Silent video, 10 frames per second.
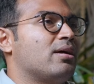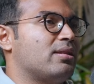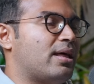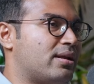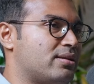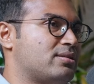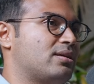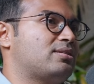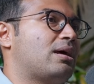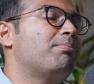there is
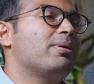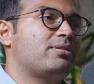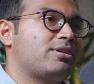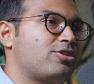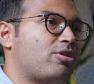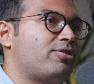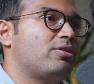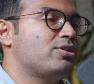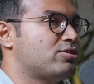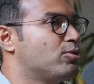some percentage of
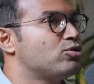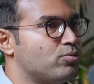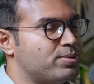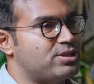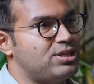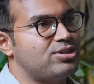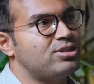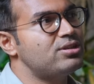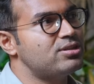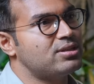it which is more
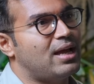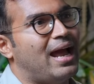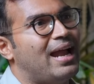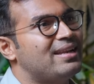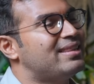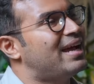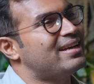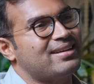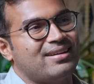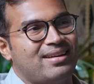superstitious, and
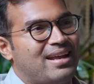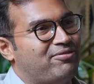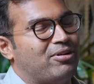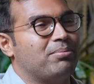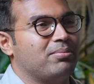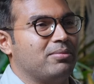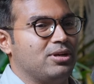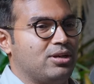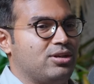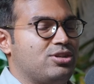from
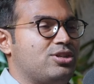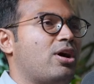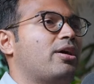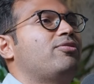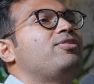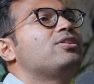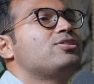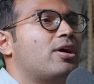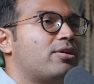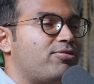geography to
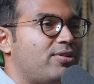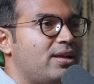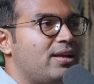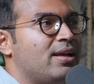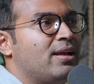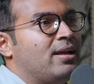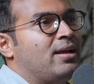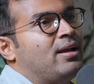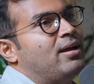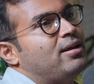geography,
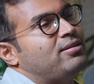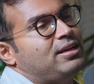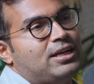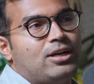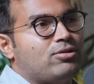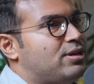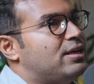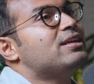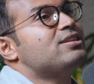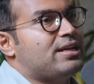city to
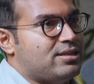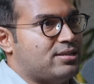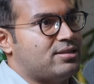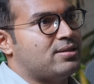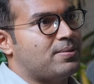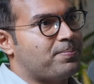city, it changes.